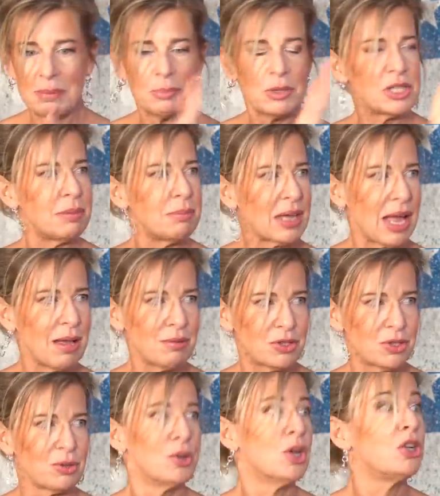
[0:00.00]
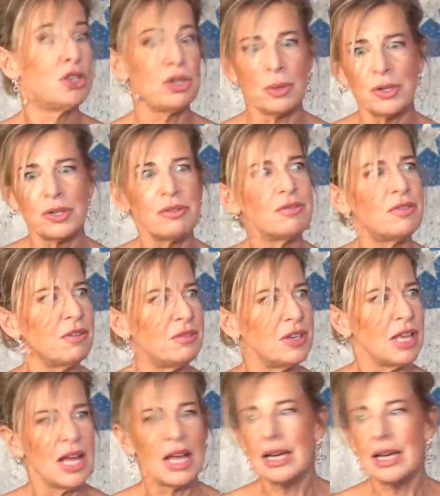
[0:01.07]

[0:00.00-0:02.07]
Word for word: Muslim Council, 250.